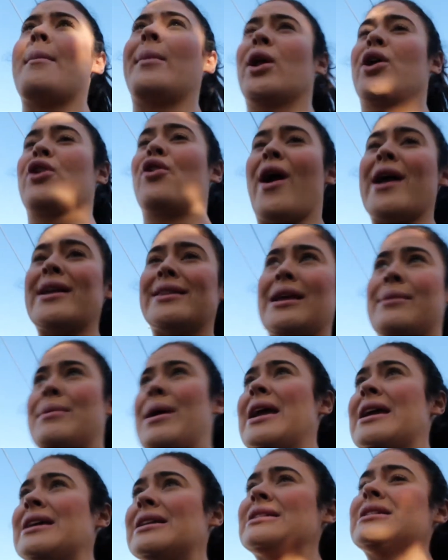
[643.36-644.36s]
gonna crank them
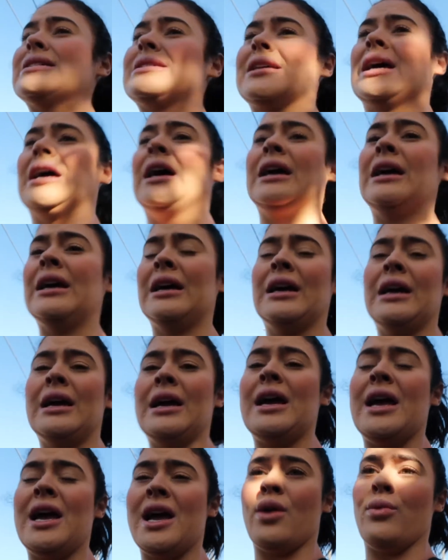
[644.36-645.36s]
heaters
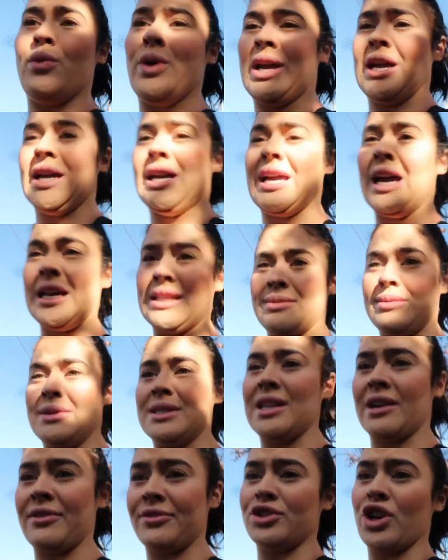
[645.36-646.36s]
and we can get some
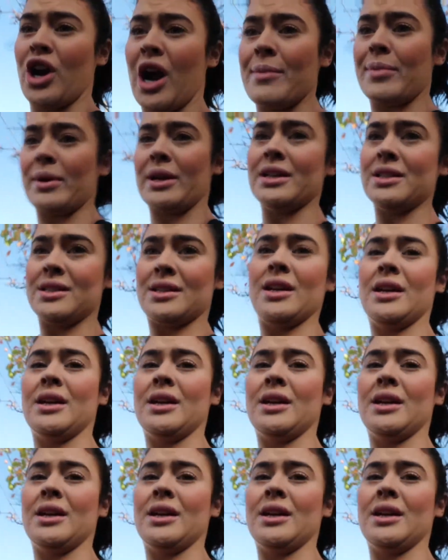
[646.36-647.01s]
stuff dry because,